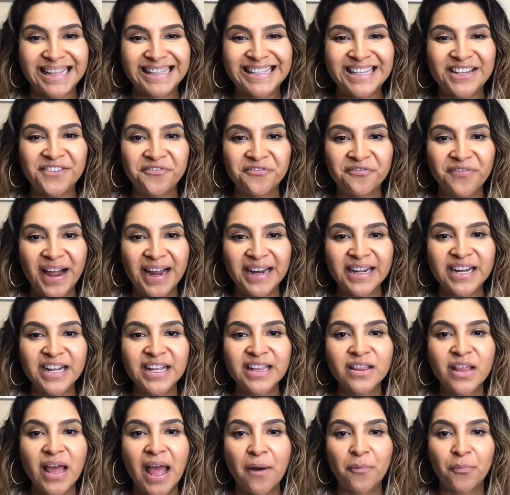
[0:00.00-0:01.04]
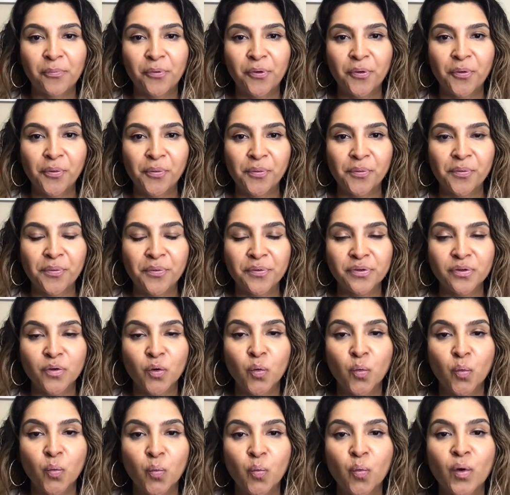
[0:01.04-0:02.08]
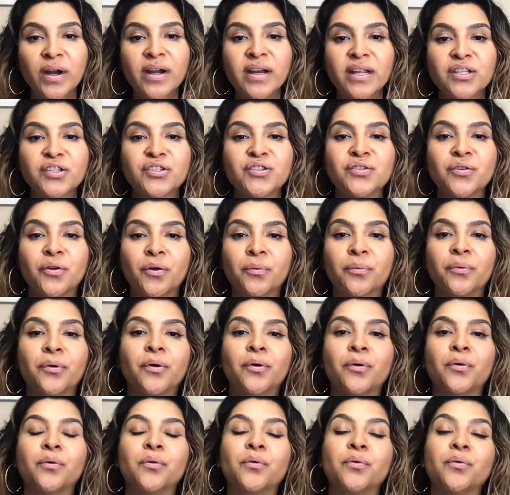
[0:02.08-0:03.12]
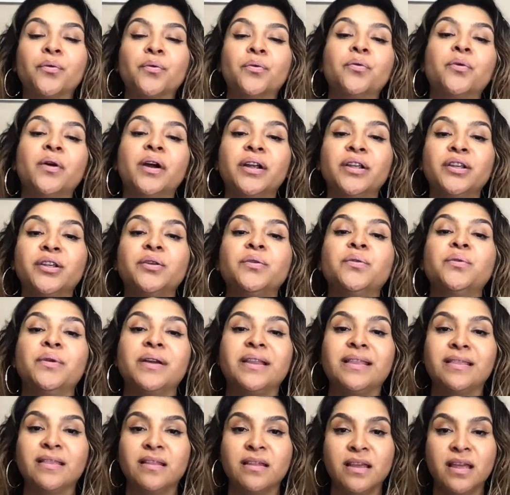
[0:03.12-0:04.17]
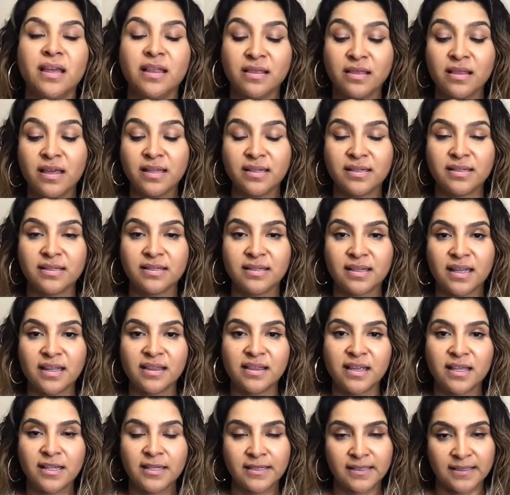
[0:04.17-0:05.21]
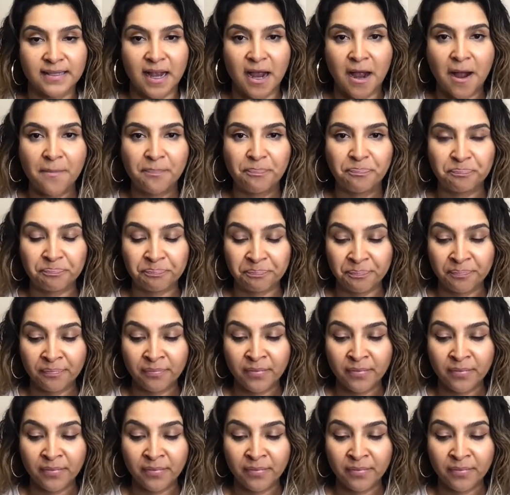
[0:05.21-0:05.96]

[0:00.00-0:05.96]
Defining that role what is your role? Who are you in the, in this in this um,